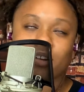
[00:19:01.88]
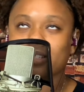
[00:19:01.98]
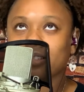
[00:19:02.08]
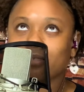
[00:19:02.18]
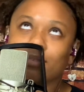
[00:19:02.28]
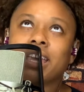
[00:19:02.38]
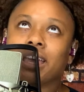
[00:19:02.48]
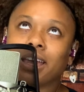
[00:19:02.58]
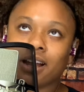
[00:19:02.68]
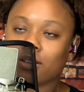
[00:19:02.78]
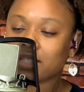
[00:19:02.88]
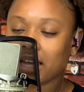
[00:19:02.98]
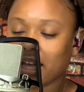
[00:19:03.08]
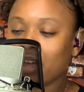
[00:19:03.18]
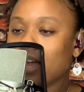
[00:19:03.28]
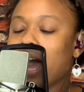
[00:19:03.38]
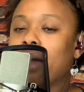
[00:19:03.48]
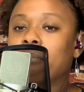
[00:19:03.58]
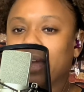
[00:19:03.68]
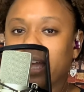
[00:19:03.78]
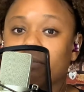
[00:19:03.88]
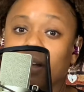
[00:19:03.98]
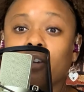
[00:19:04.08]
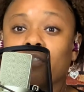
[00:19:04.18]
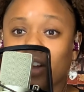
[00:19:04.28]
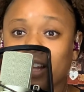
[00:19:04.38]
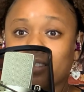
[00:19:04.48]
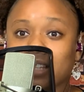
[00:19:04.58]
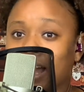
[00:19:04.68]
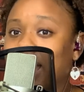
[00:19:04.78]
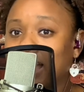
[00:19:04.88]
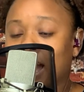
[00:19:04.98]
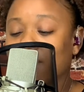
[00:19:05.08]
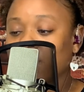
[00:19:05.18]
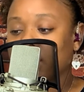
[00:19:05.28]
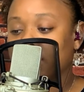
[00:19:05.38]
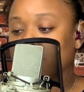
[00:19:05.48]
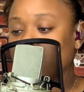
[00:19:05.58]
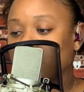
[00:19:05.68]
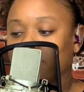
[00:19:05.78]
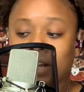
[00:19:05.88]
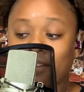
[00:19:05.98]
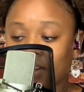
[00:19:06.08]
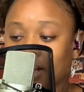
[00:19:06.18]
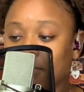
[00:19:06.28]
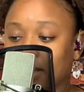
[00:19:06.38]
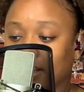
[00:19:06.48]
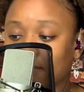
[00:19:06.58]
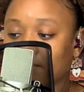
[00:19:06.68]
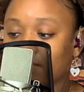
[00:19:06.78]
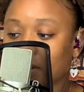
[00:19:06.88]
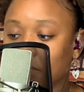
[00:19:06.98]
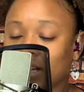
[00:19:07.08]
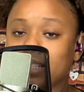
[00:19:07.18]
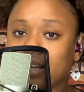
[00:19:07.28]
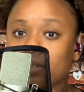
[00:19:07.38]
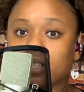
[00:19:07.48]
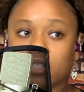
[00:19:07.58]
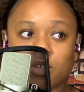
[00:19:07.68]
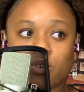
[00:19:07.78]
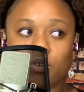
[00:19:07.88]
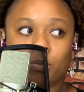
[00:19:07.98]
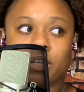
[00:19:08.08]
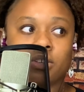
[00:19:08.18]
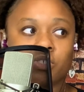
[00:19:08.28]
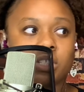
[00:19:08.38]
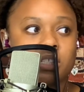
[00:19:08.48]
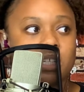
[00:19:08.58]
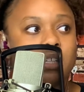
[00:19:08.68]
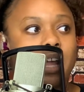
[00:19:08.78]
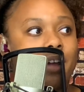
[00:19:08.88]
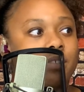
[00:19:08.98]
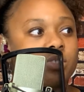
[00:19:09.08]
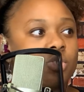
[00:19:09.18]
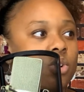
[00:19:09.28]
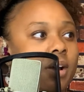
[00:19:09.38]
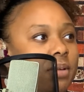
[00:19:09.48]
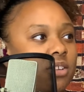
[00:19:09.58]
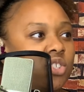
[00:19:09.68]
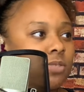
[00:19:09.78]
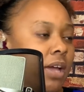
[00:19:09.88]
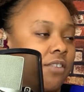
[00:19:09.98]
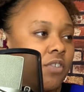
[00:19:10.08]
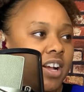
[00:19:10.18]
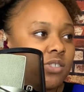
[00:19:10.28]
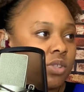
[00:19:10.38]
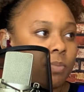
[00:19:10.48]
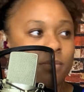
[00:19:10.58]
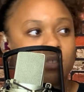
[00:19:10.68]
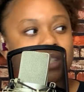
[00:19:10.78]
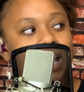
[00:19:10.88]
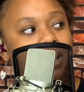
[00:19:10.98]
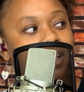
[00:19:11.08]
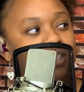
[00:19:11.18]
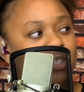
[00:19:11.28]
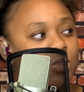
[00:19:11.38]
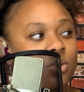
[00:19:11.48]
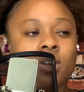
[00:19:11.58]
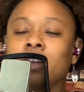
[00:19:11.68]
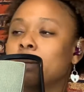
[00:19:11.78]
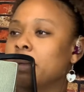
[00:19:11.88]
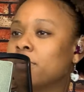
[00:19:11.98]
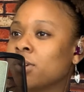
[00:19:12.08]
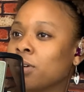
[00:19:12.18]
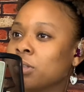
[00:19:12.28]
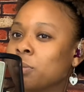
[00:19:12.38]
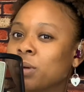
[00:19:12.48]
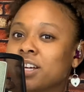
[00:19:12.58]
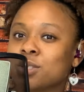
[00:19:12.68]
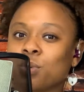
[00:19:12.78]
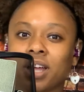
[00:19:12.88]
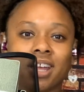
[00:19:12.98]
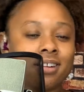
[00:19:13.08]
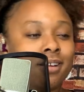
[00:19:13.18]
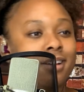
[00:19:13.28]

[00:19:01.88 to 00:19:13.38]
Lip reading: as a kid, I'll say, I made male friends. I had guy friends or whatever. Not very many, because I was in school. I mean, you just didn't have a choice. I mean, you just made friends with the people you sat next to, people you rode the bus with,